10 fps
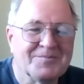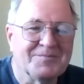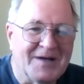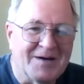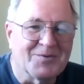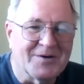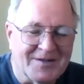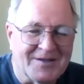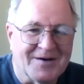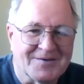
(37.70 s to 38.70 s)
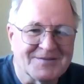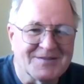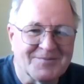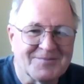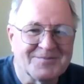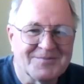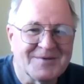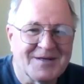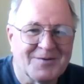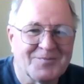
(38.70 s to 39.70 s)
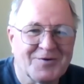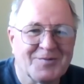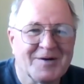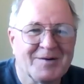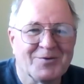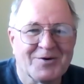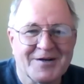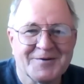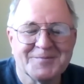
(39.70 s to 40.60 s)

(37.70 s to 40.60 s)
memory there, some helpful memory.